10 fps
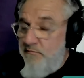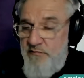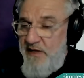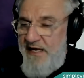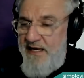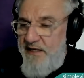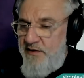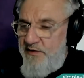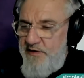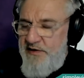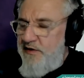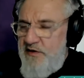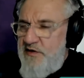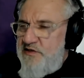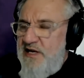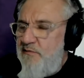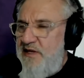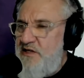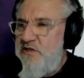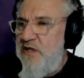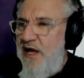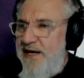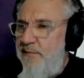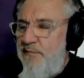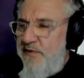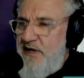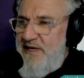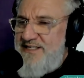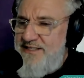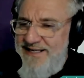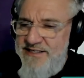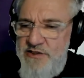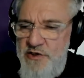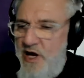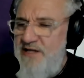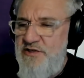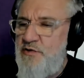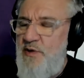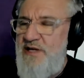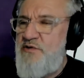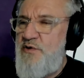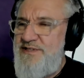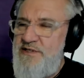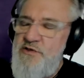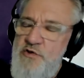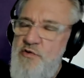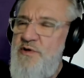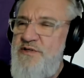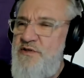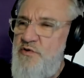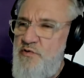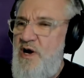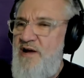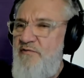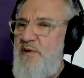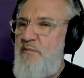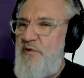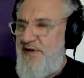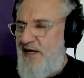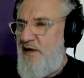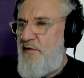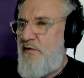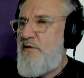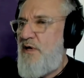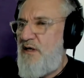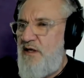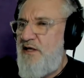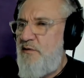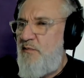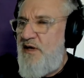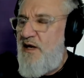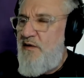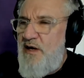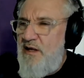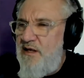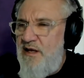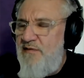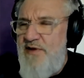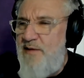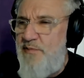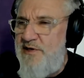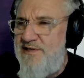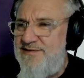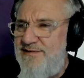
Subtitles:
The same, they just line up. I mean, it's not just great stories, it's the stories that drive people together and link them together. I love that piece.